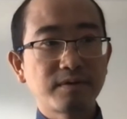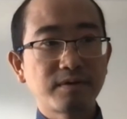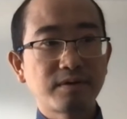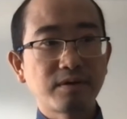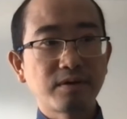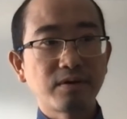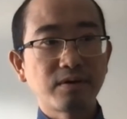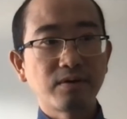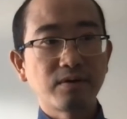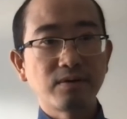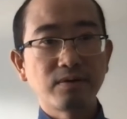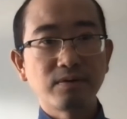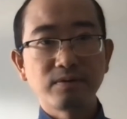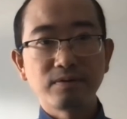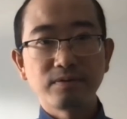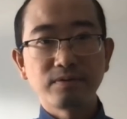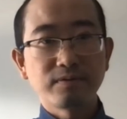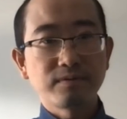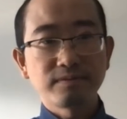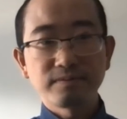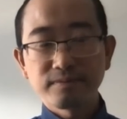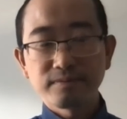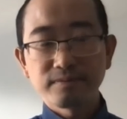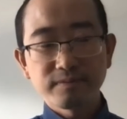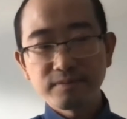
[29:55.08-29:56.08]

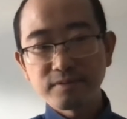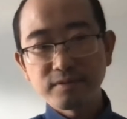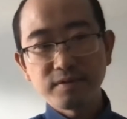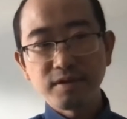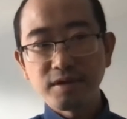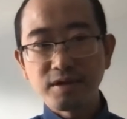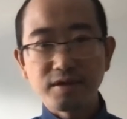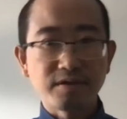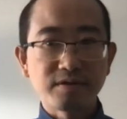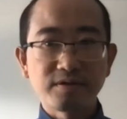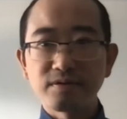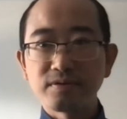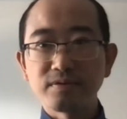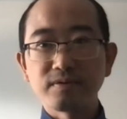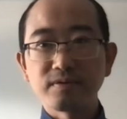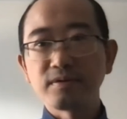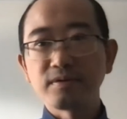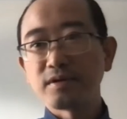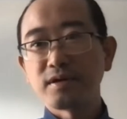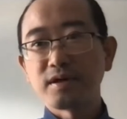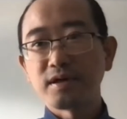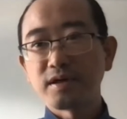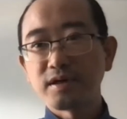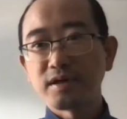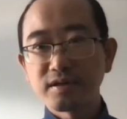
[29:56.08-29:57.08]
go
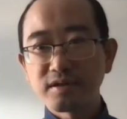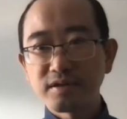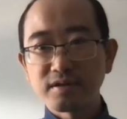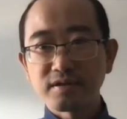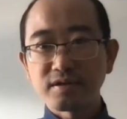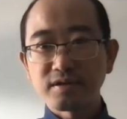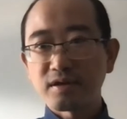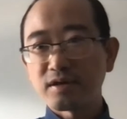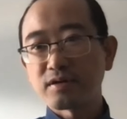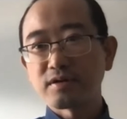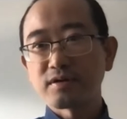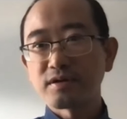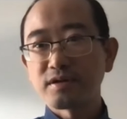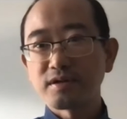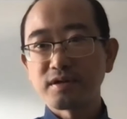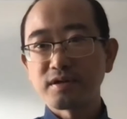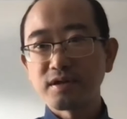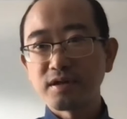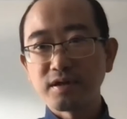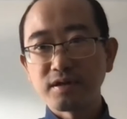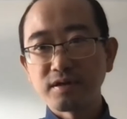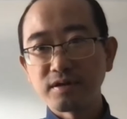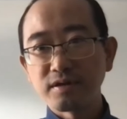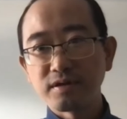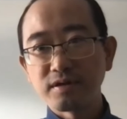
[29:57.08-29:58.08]
into like the Docker
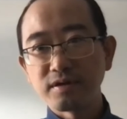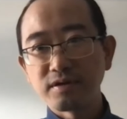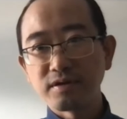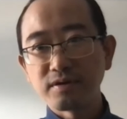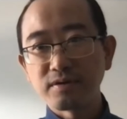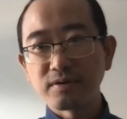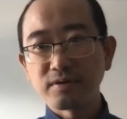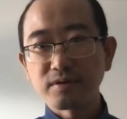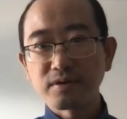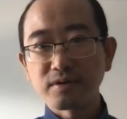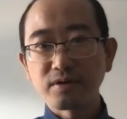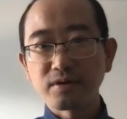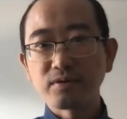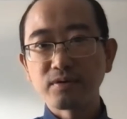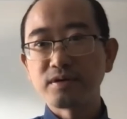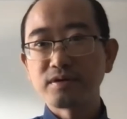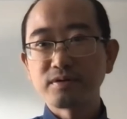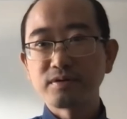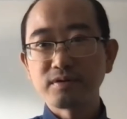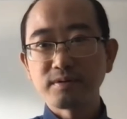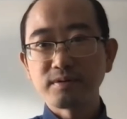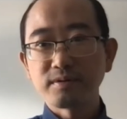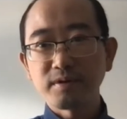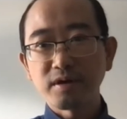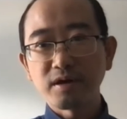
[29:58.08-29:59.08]
container or go
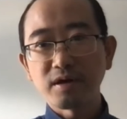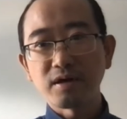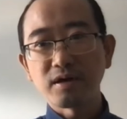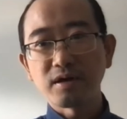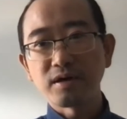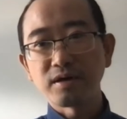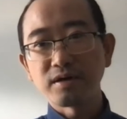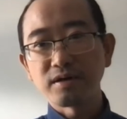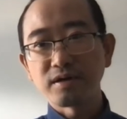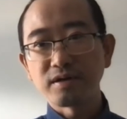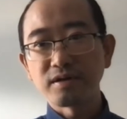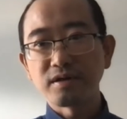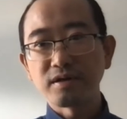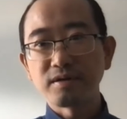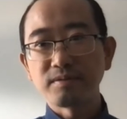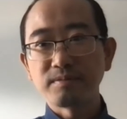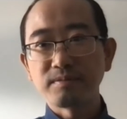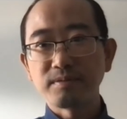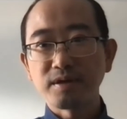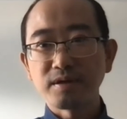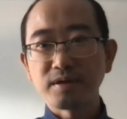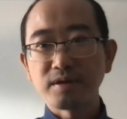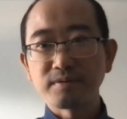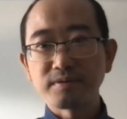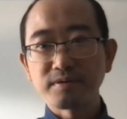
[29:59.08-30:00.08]
into the pod
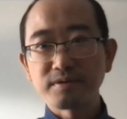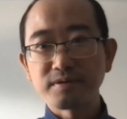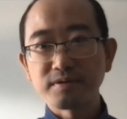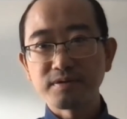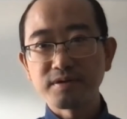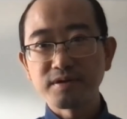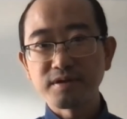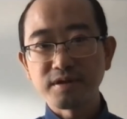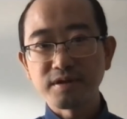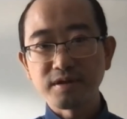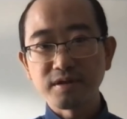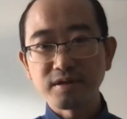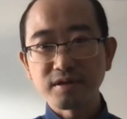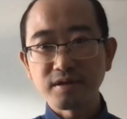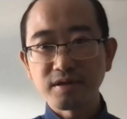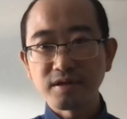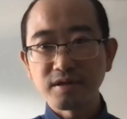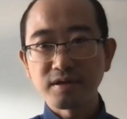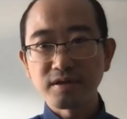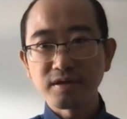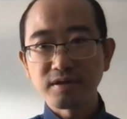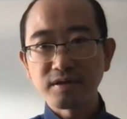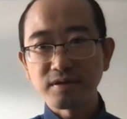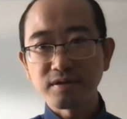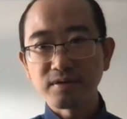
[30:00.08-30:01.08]
and be able to see
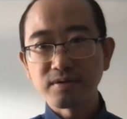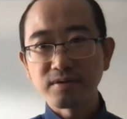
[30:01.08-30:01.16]
like,